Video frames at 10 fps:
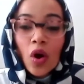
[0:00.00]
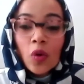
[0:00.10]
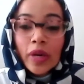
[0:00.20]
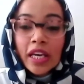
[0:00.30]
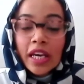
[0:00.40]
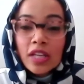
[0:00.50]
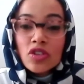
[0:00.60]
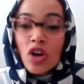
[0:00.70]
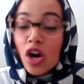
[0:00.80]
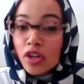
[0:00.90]
where kids
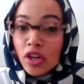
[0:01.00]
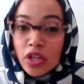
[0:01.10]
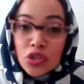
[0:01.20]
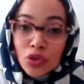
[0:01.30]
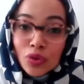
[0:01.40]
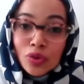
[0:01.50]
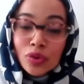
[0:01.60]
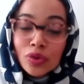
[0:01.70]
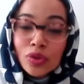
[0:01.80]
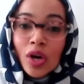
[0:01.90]
are not at
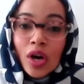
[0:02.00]
school,